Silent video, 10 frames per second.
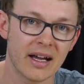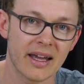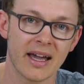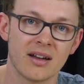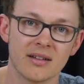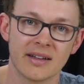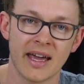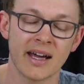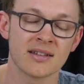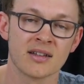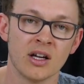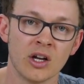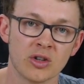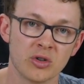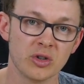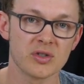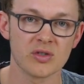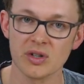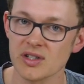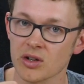again, in CAD, to use
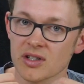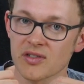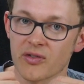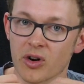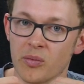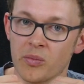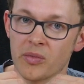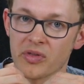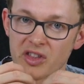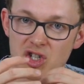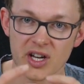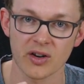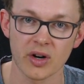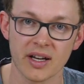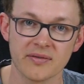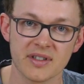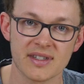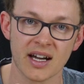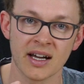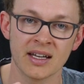the results from the generative
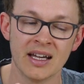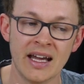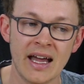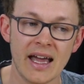design